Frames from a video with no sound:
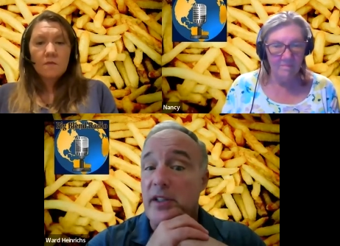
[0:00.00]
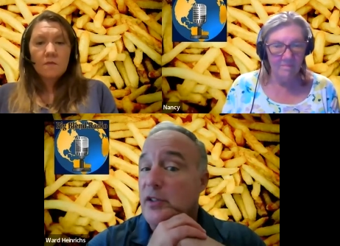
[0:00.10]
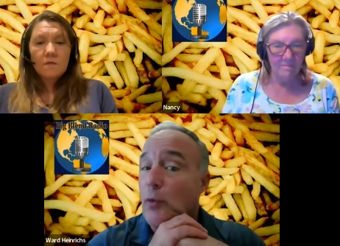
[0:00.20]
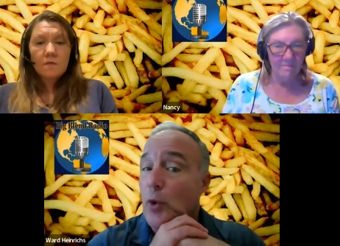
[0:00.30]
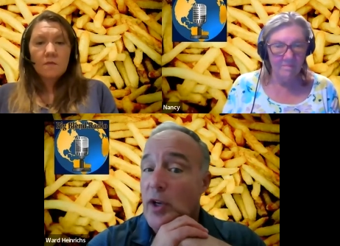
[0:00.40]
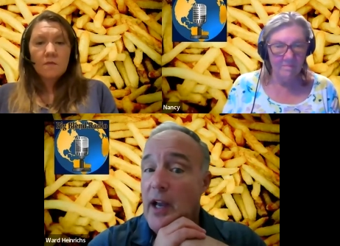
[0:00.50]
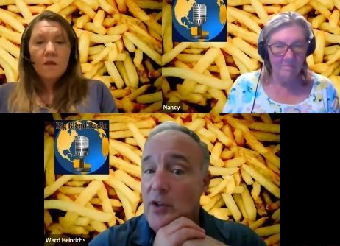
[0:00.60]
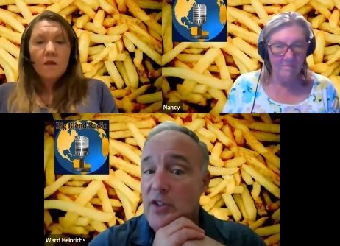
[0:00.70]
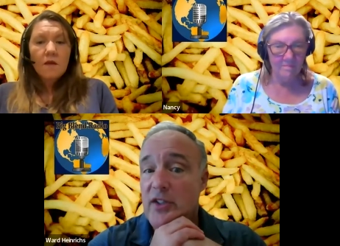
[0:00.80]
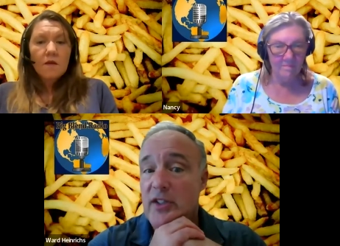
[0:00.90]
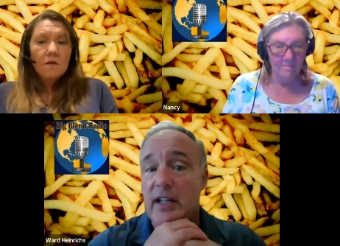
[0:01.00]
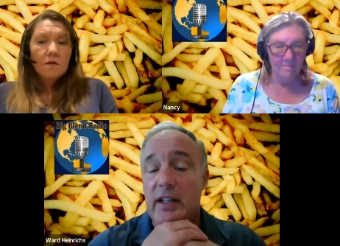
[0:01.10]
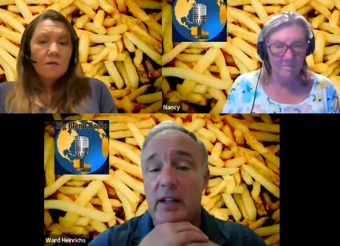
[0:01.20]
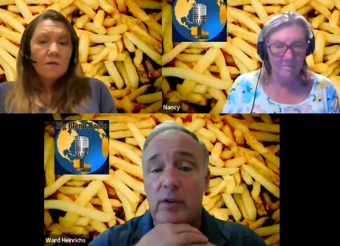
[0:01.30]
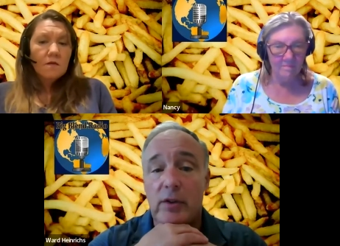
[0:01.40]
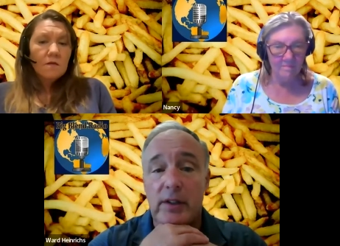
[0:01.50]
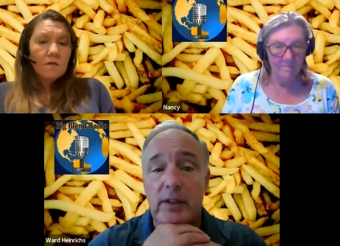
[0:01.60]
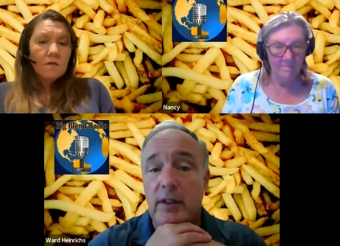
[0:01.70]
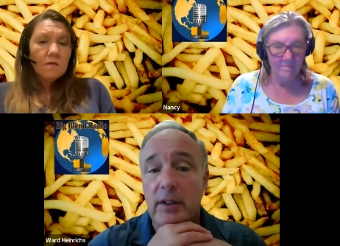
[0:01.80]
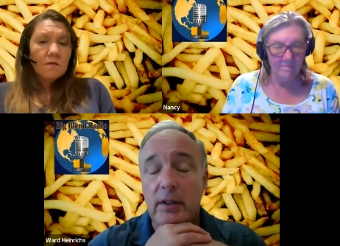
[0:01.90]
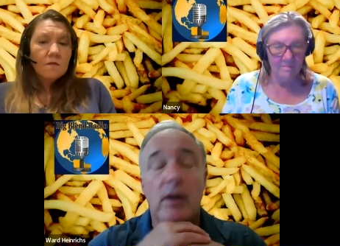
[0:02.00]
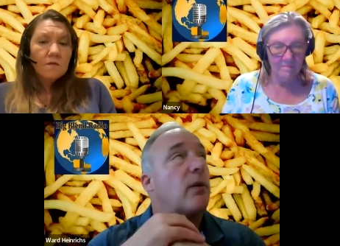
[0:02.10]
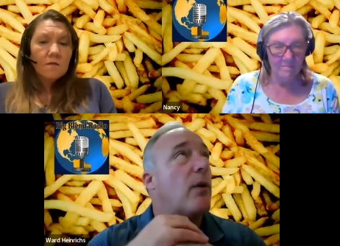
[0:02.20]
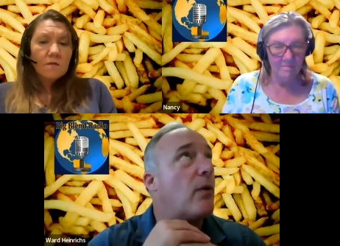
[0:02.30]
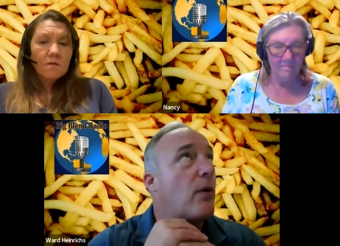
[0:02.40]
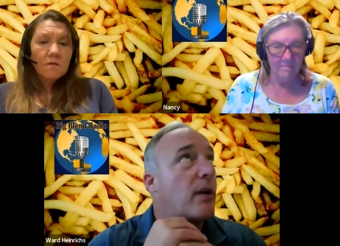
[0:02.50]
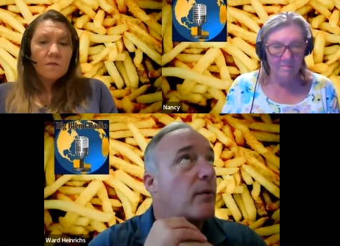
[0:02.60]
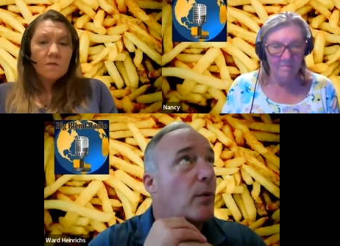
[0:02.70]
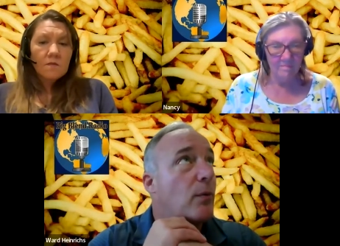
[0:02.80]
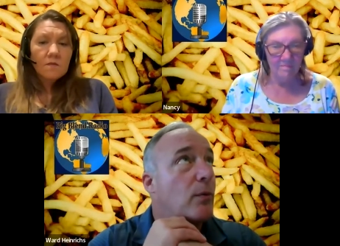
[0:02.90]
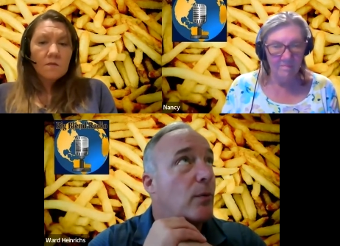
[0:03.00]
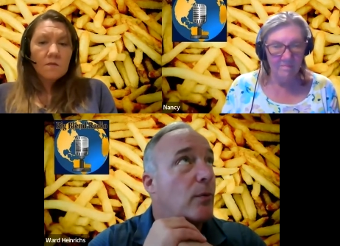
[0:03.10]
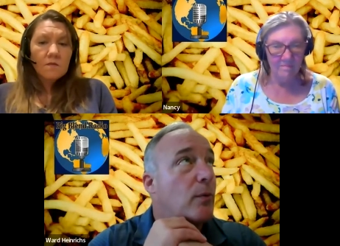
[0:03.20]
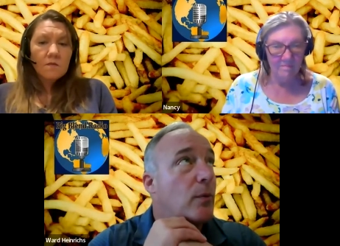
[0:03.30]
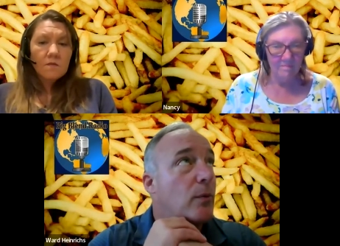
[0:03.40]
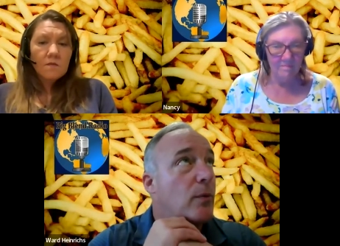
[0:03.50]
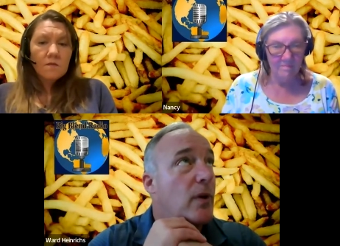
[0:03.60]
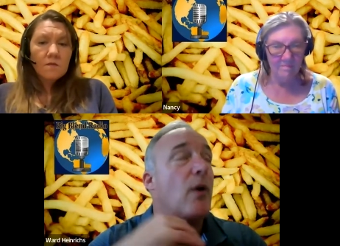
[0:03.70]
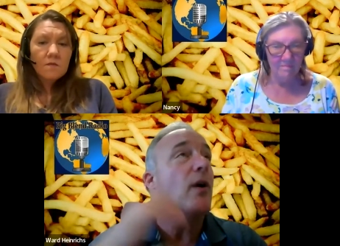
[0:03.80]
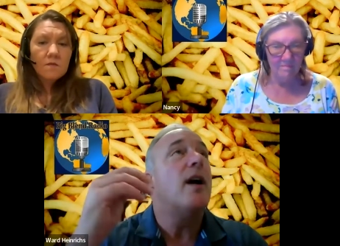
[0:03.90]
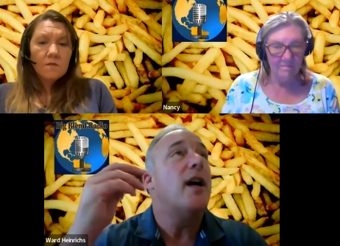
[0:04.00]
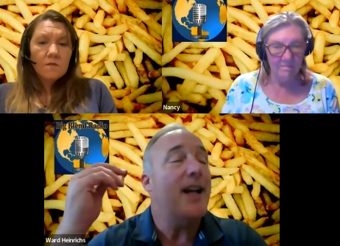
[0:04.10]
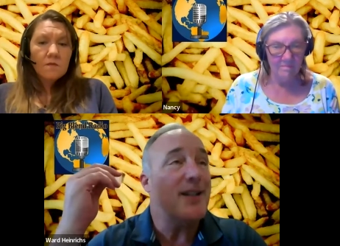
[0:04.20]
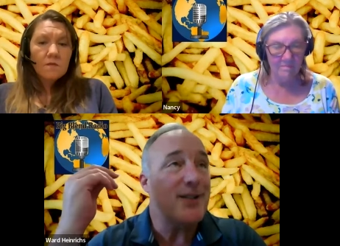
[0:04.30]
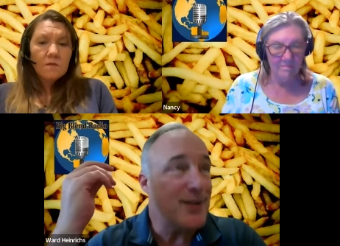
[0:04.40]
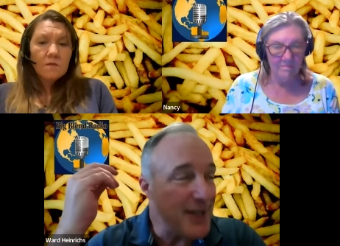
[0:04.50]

Speaker 1: It's 40 hours at state level and oh, hold on, oh, no, it's